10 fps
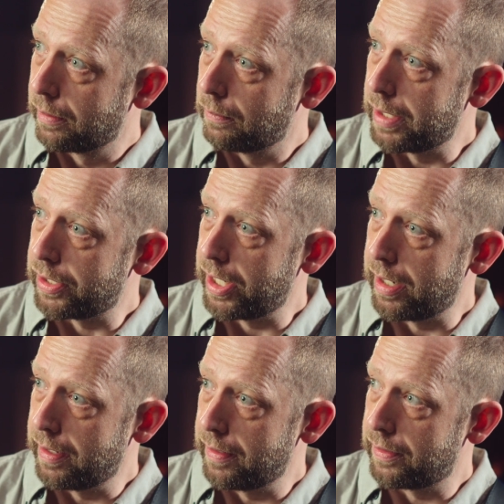which
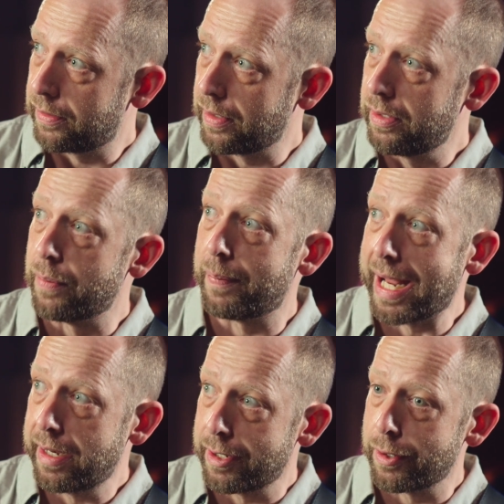is
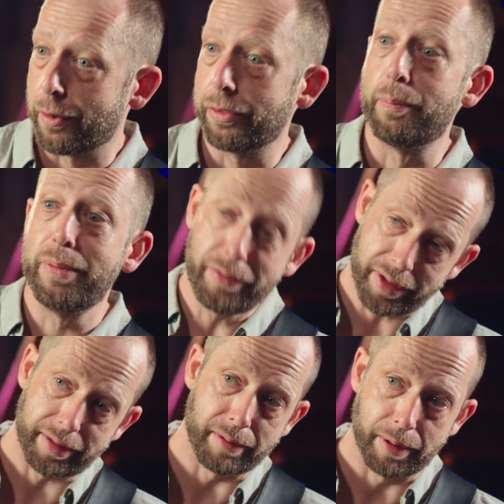dependent on the
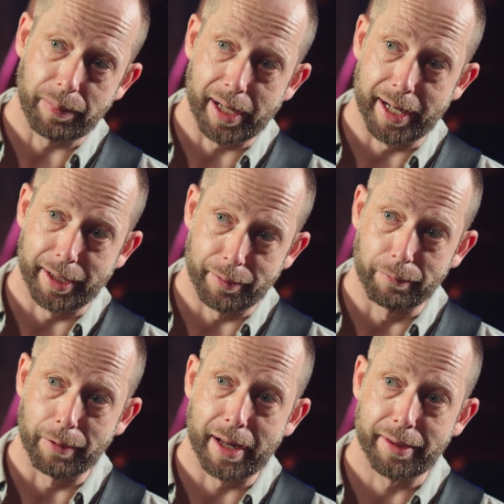music that we're playing
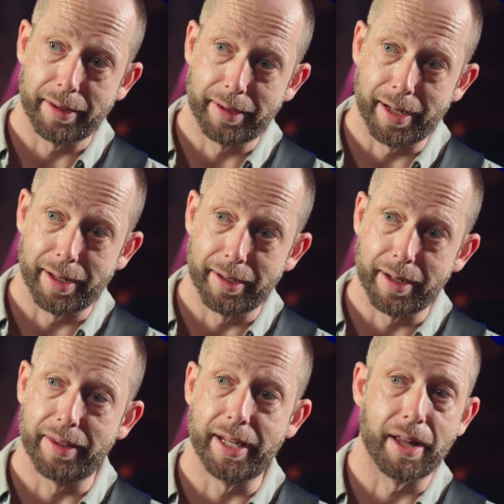rather than
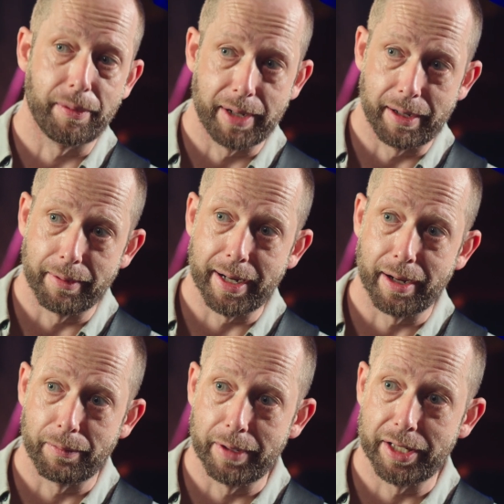the other way
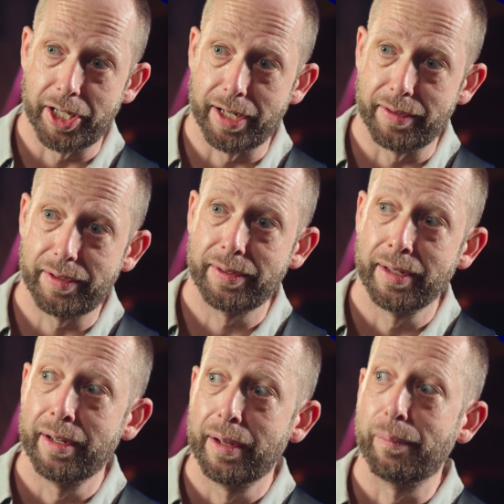around, which is
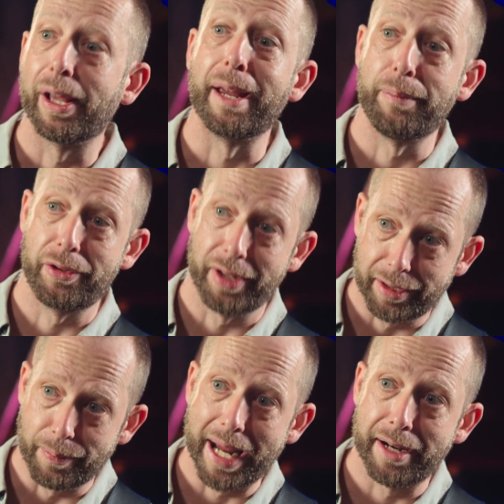playing music
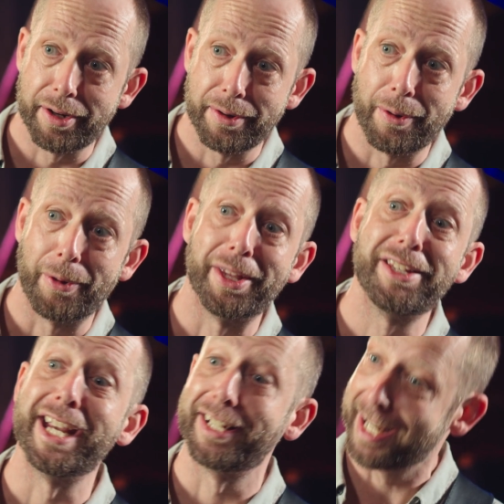dependent on the
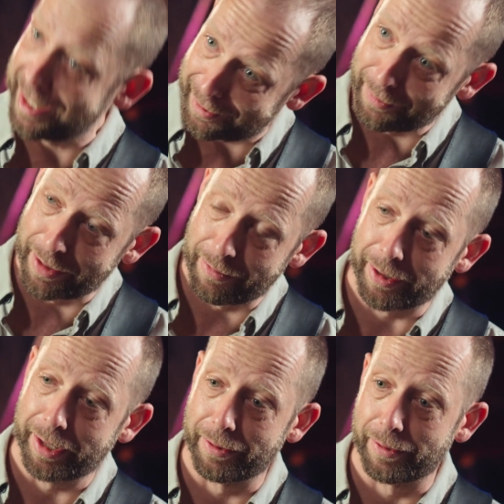technique that we're
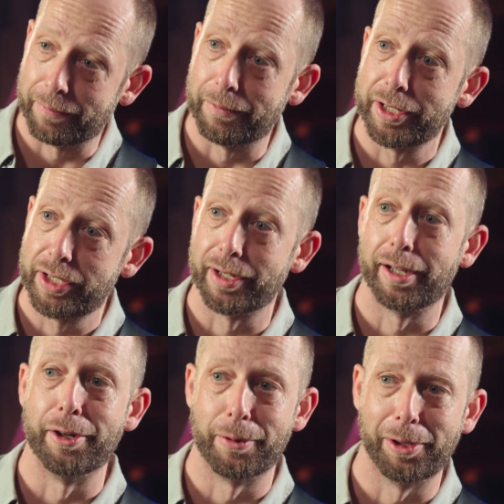working on, which
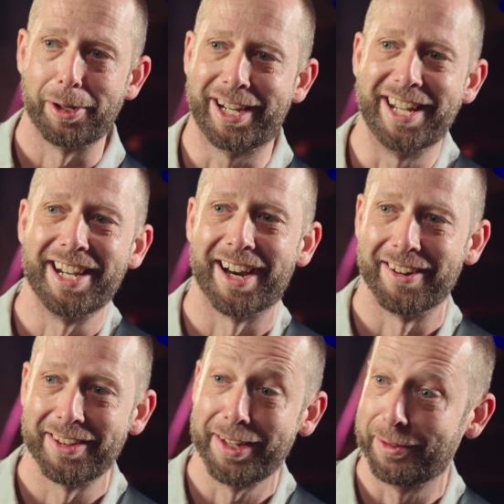I know a lot of
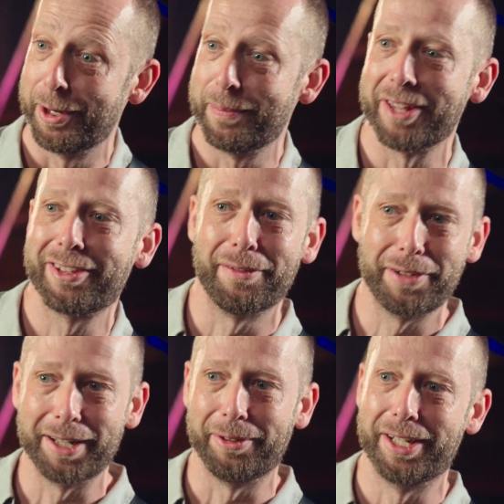guitarists, including myself,
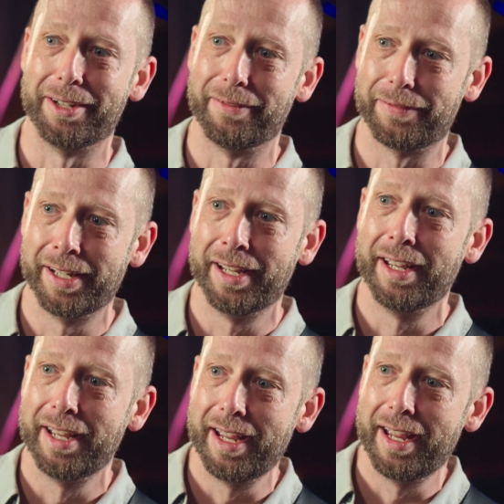are guilty of.
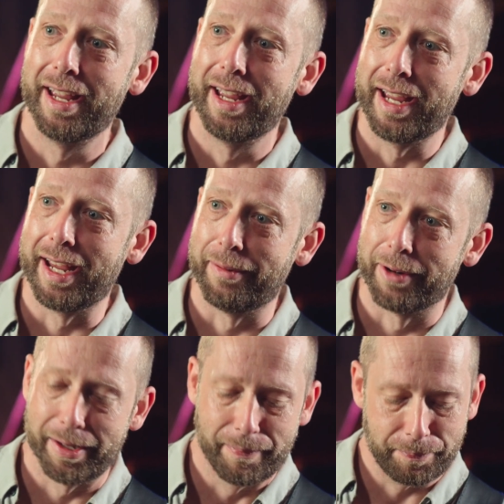Anyway,